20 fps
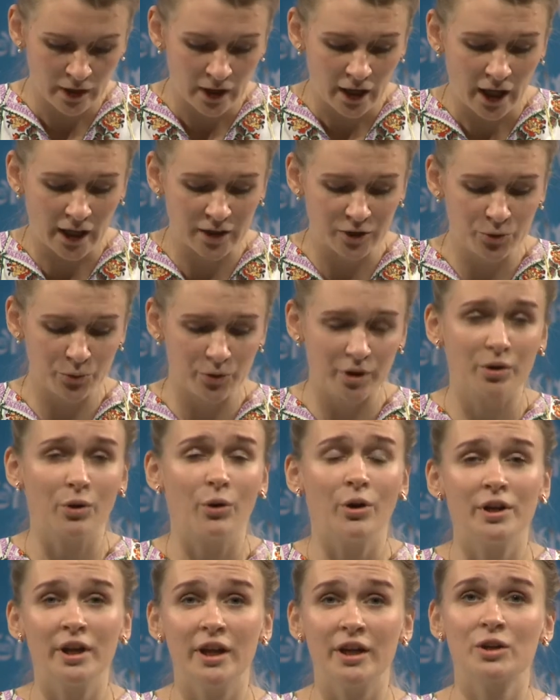and to
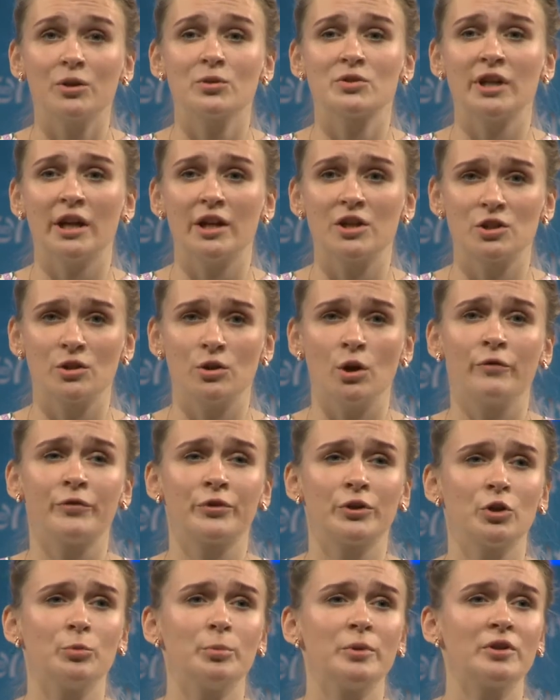record accusations of
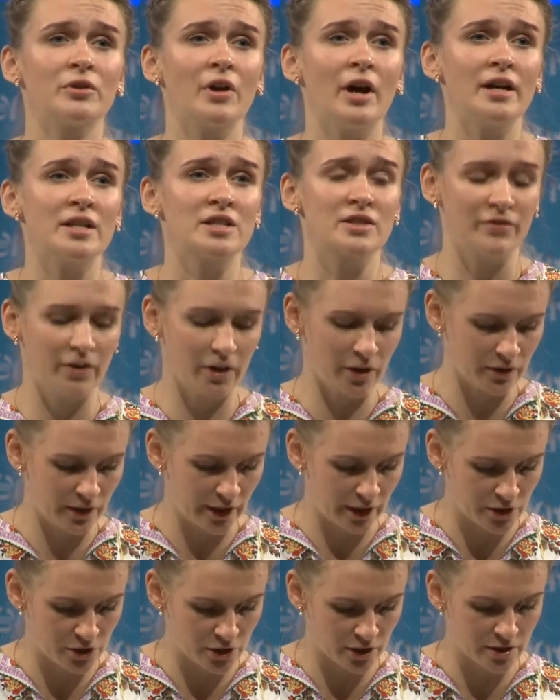human rights
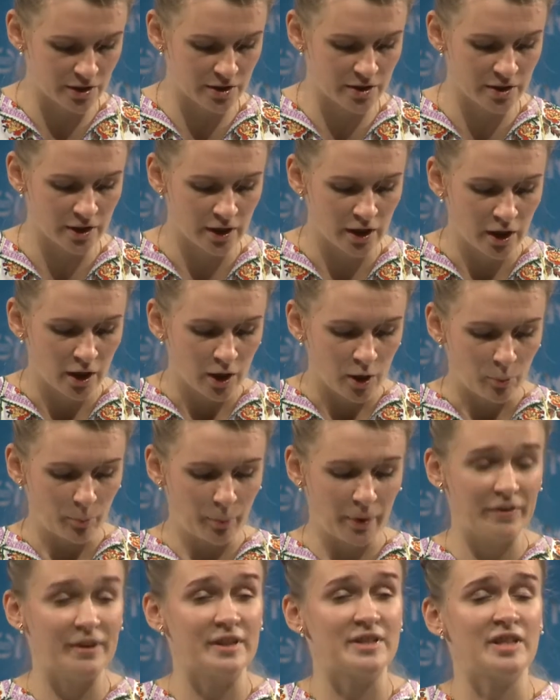violations
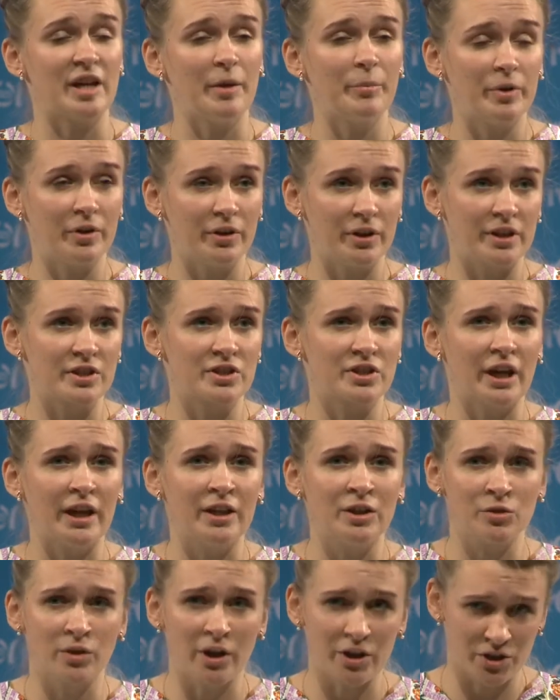by the separatists
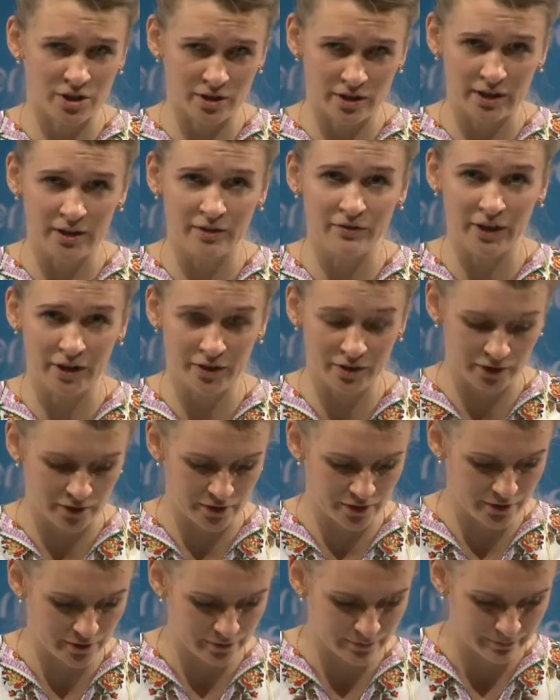and Russian
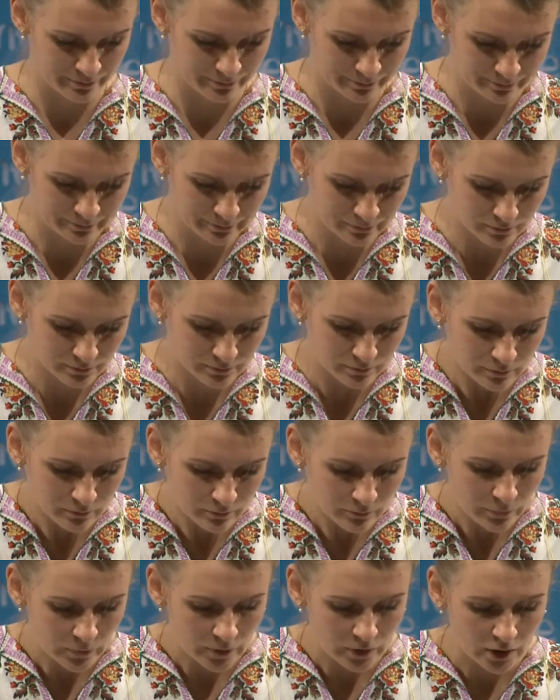invaders.
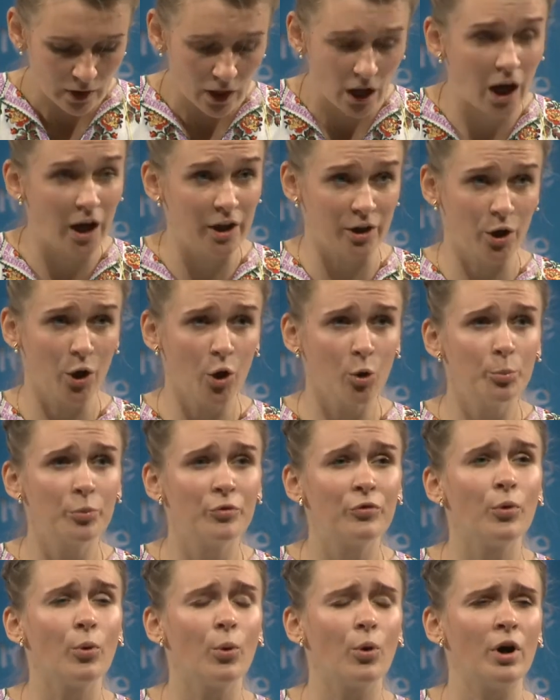I hope
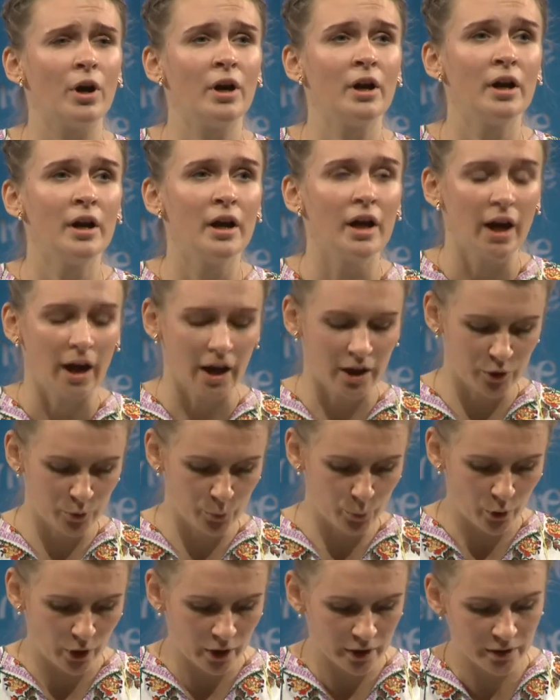for and
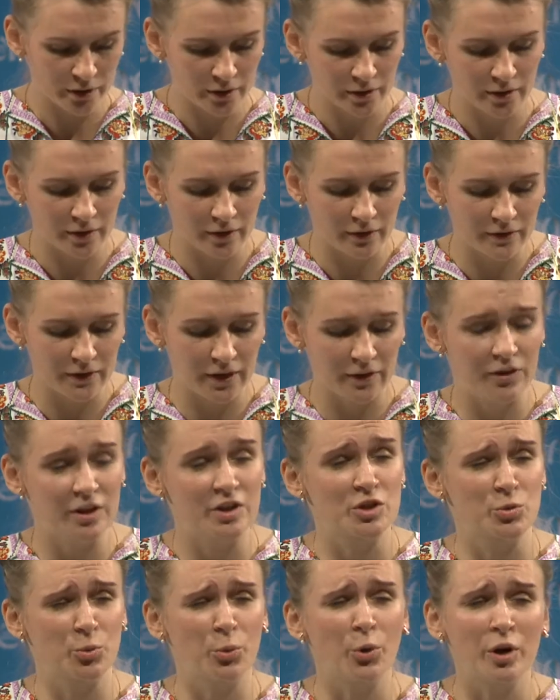want that
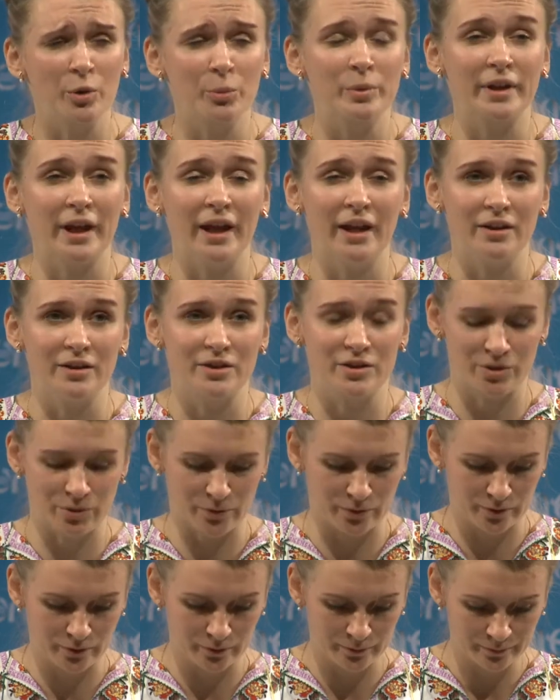this war will end
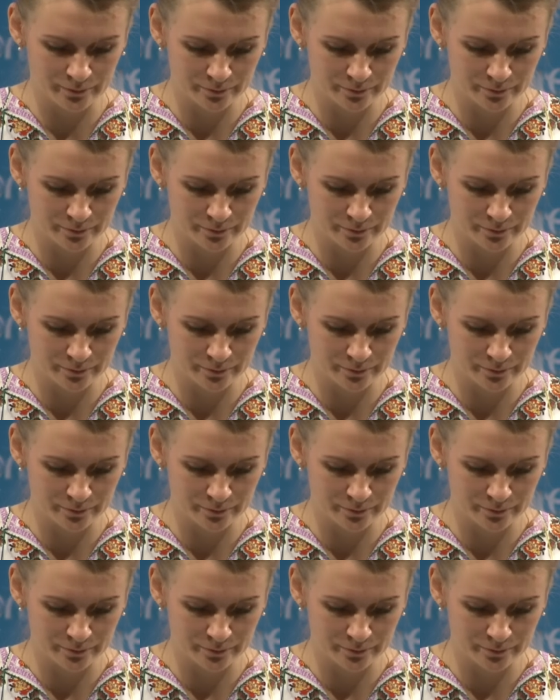soon.